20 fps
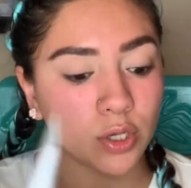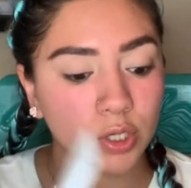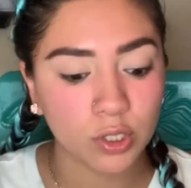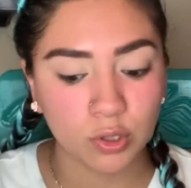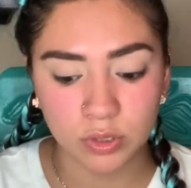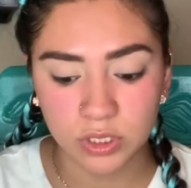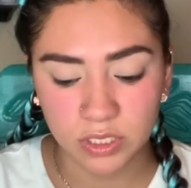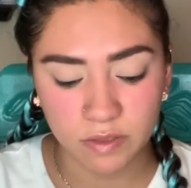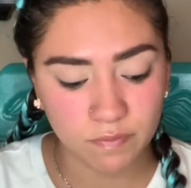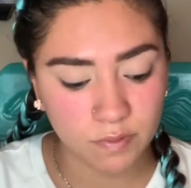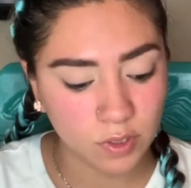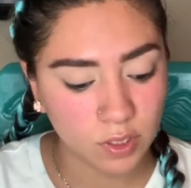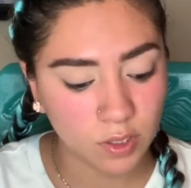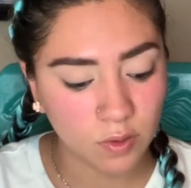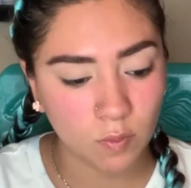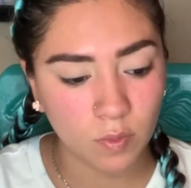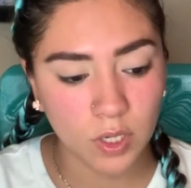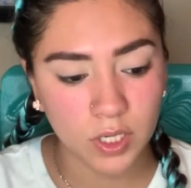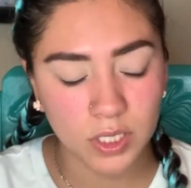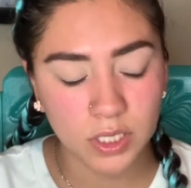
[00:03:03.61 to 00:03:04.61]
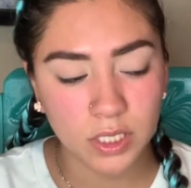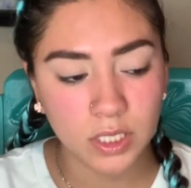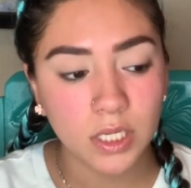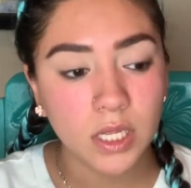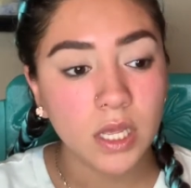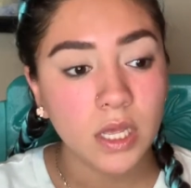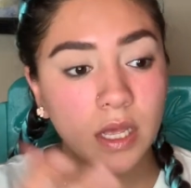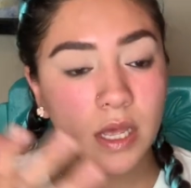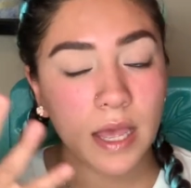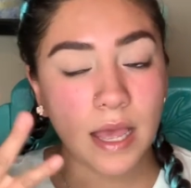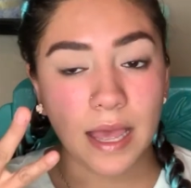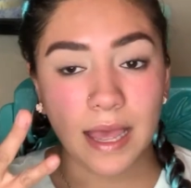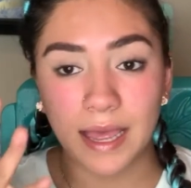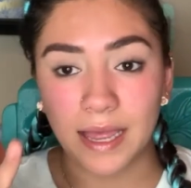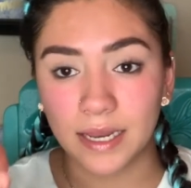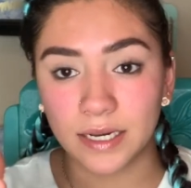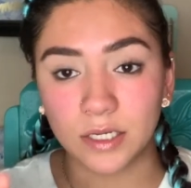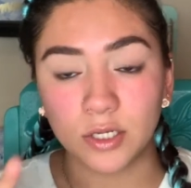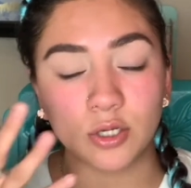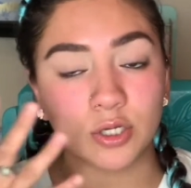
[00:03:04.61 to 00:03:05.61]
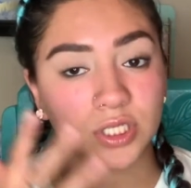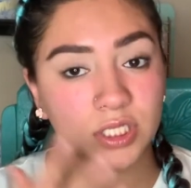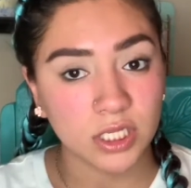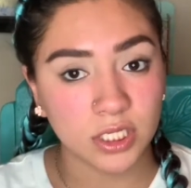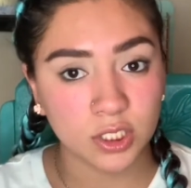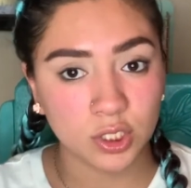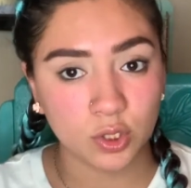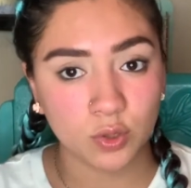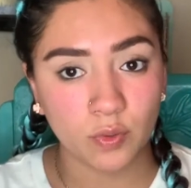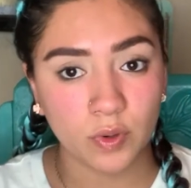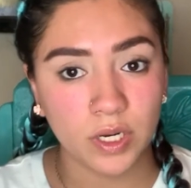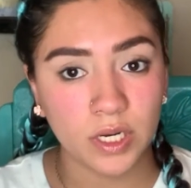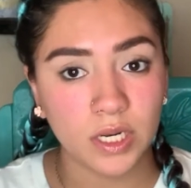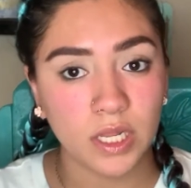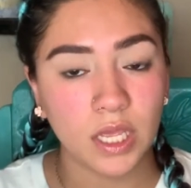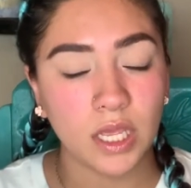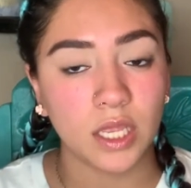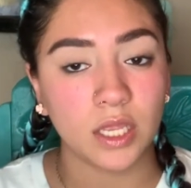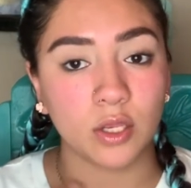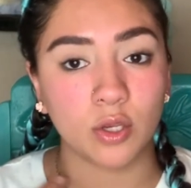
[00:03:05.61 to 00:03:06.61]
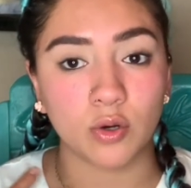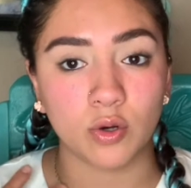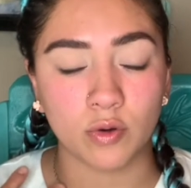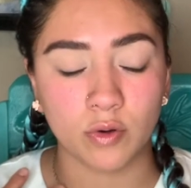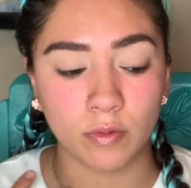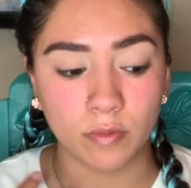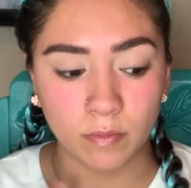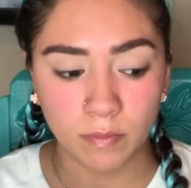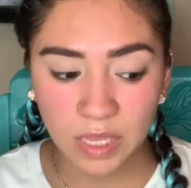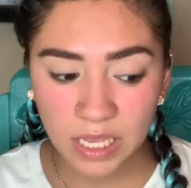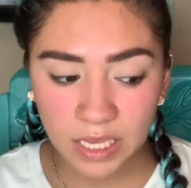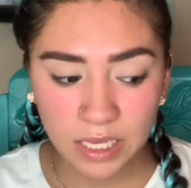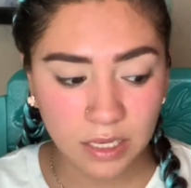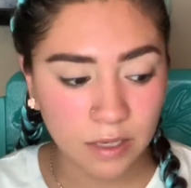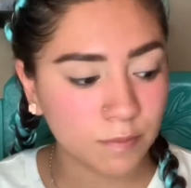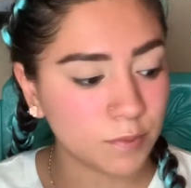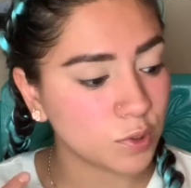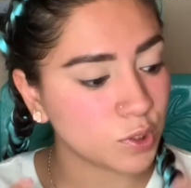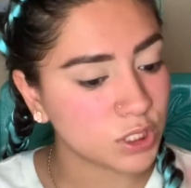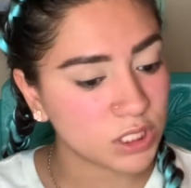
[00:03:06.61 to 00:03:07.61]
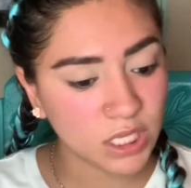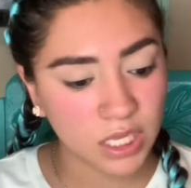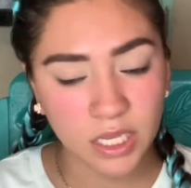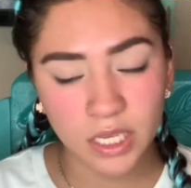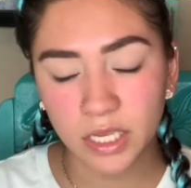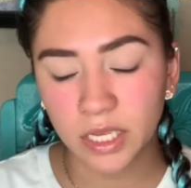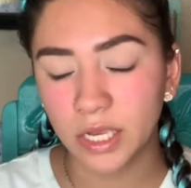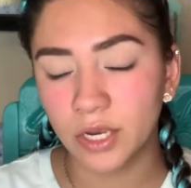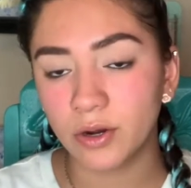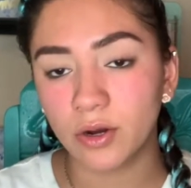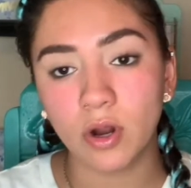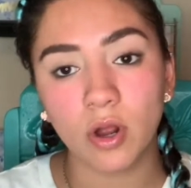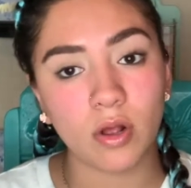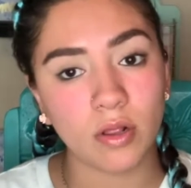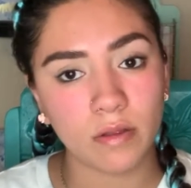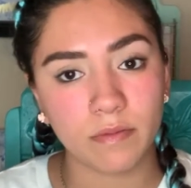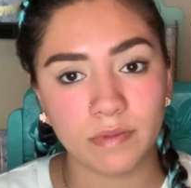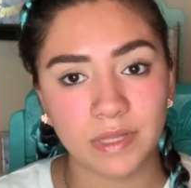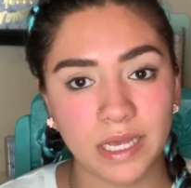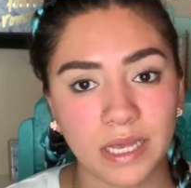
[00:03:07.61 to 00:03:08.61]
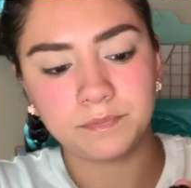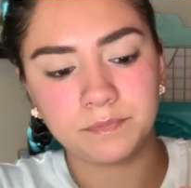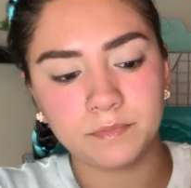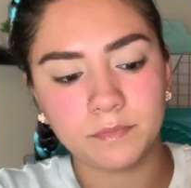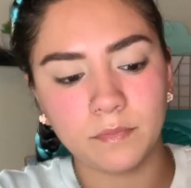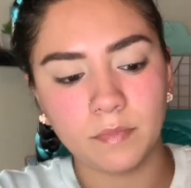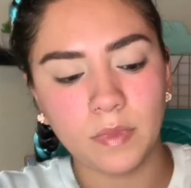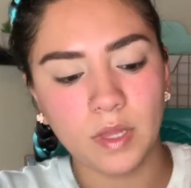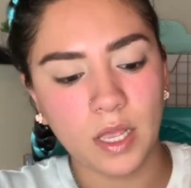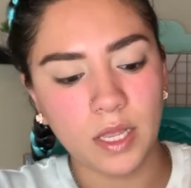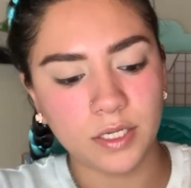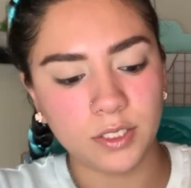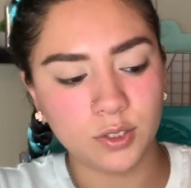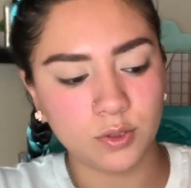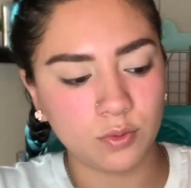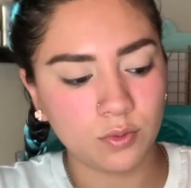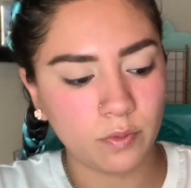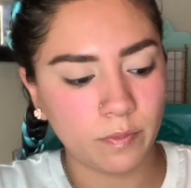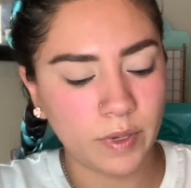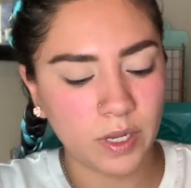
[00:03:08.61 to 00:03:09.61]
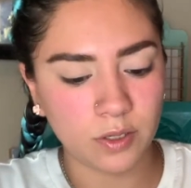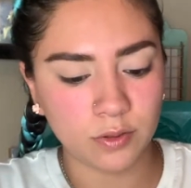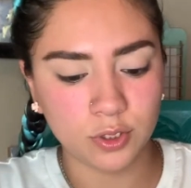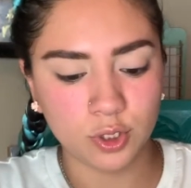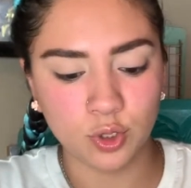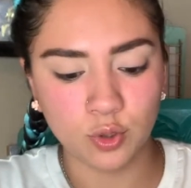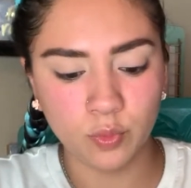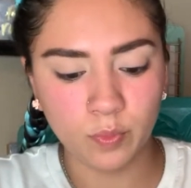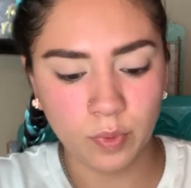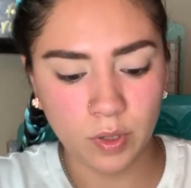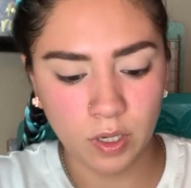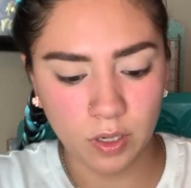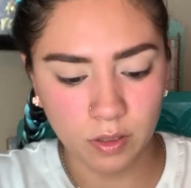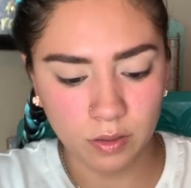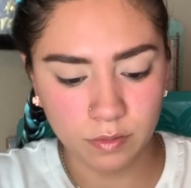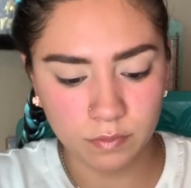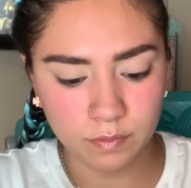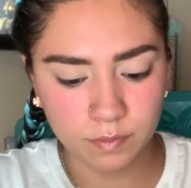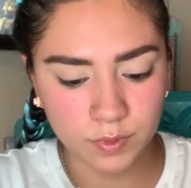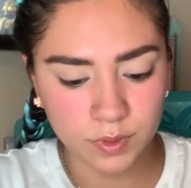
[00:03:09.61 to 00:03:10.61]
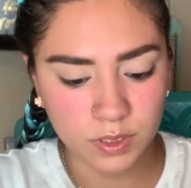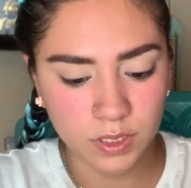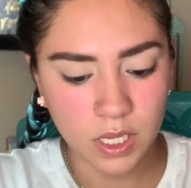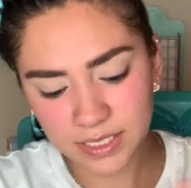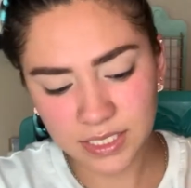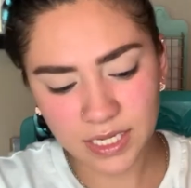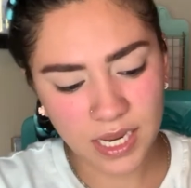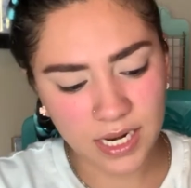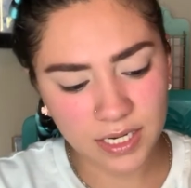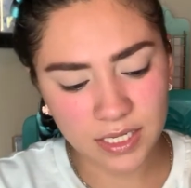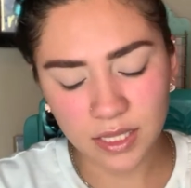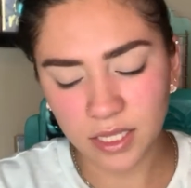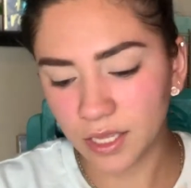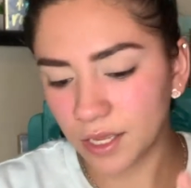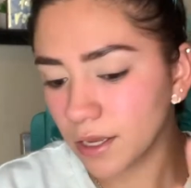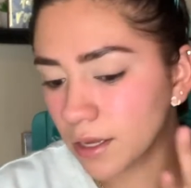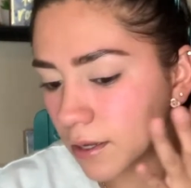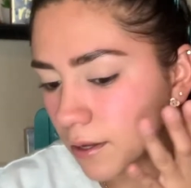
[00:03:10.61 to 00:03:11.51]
You definitely want to add your sunscreen in your makeup, your skincare, all of that. I do about 2 pumps. It's kind of thick.